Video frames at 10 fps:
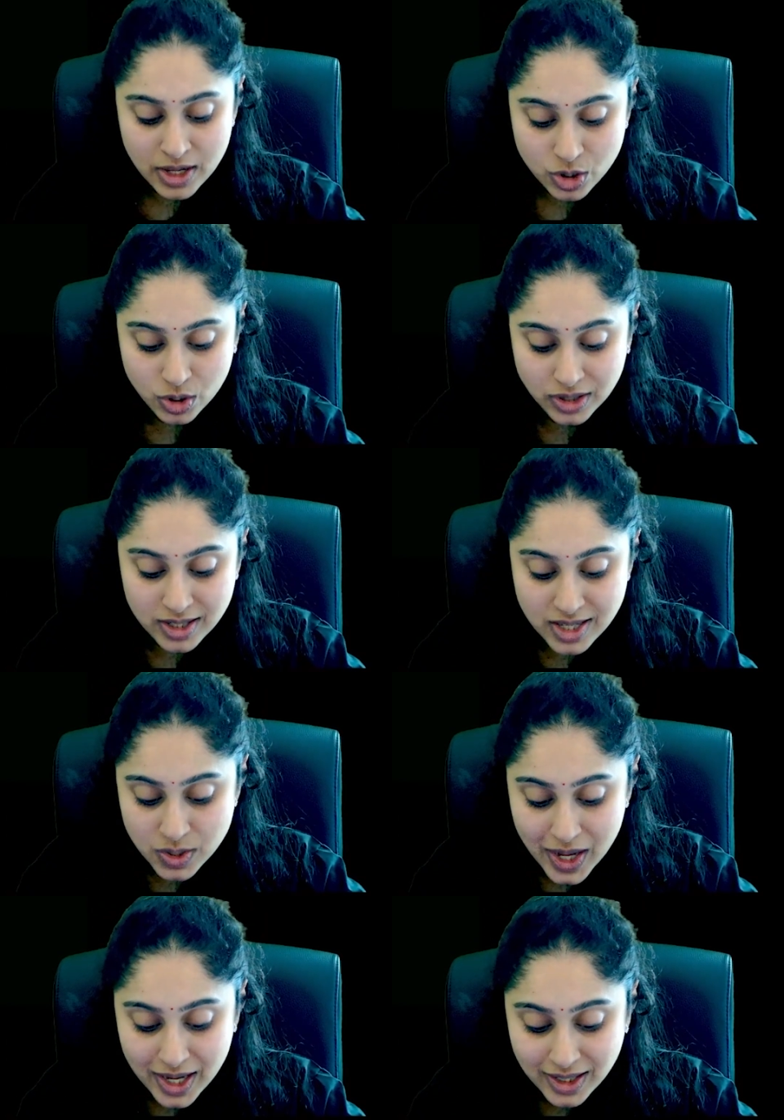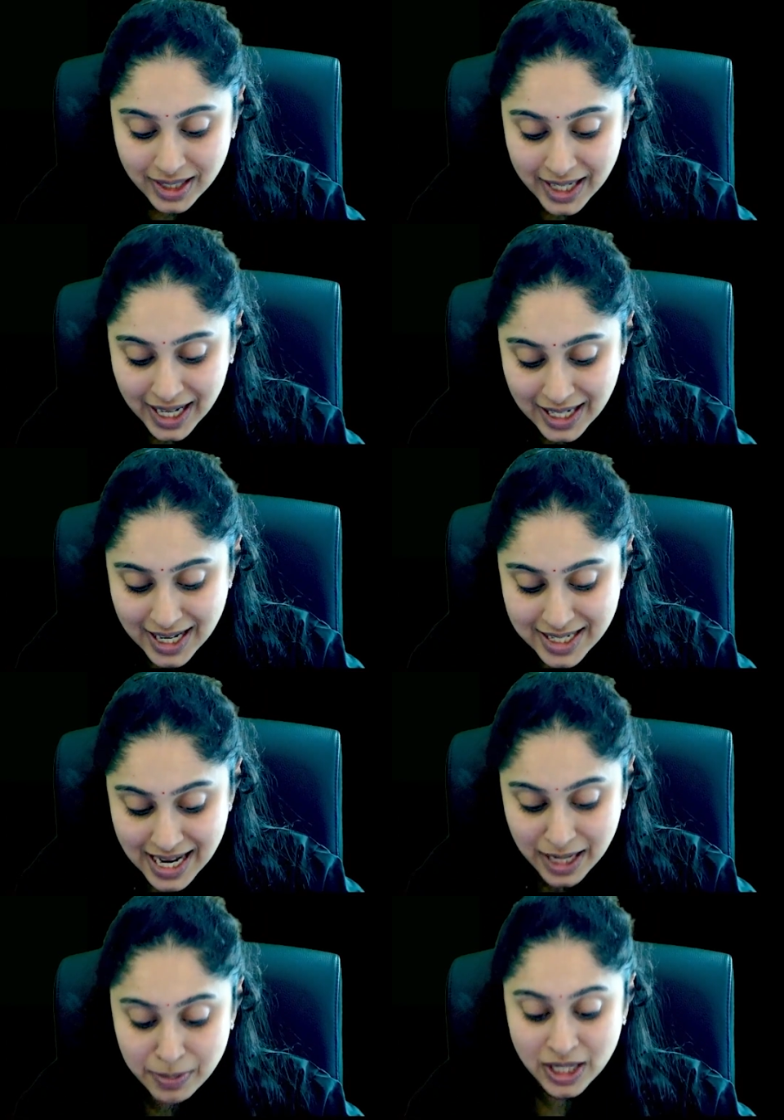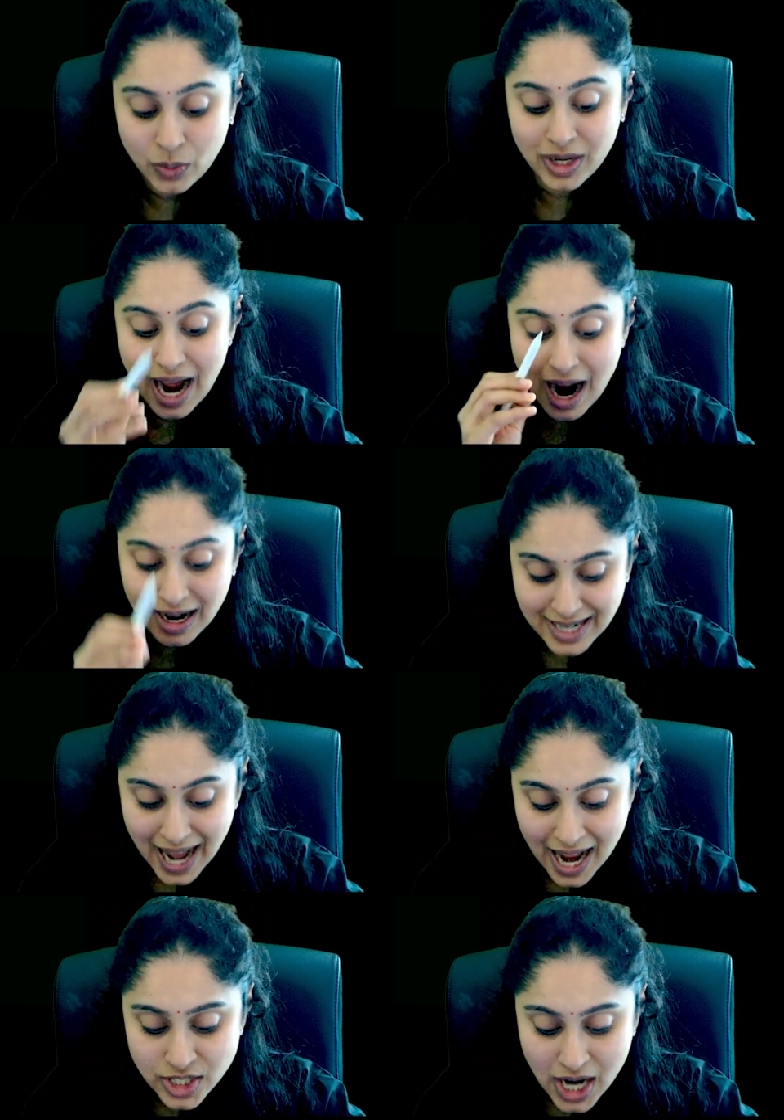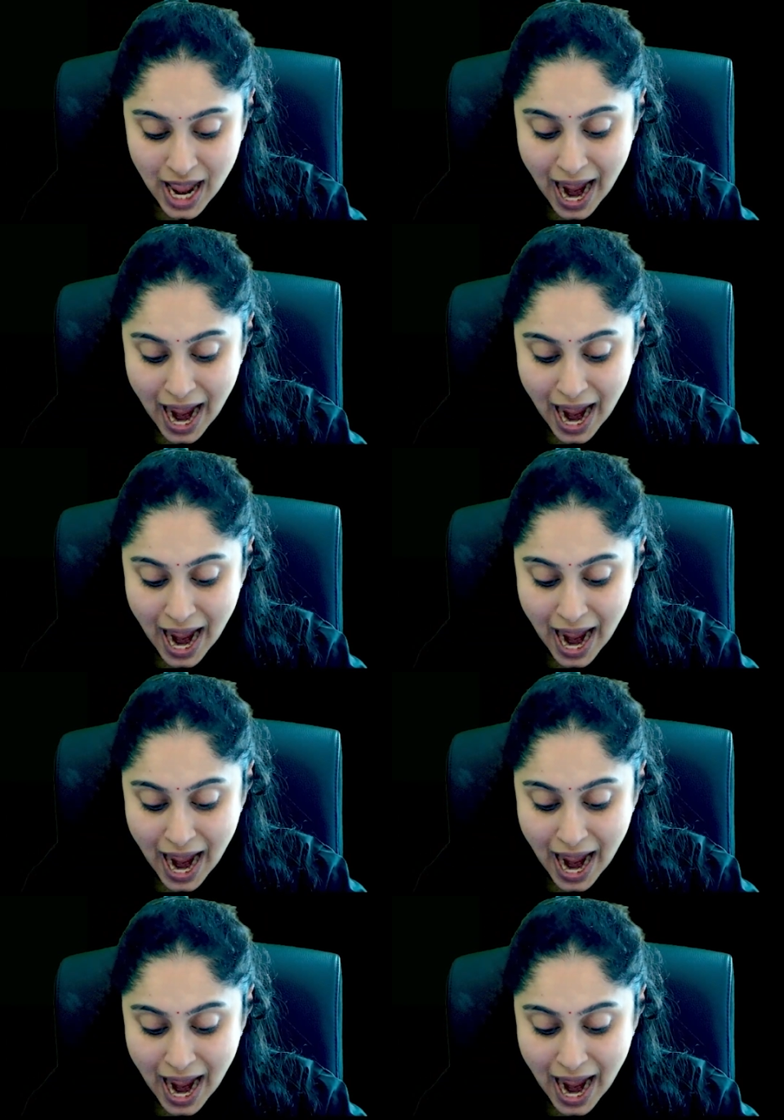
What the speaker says: So this is where the DNA segment will attach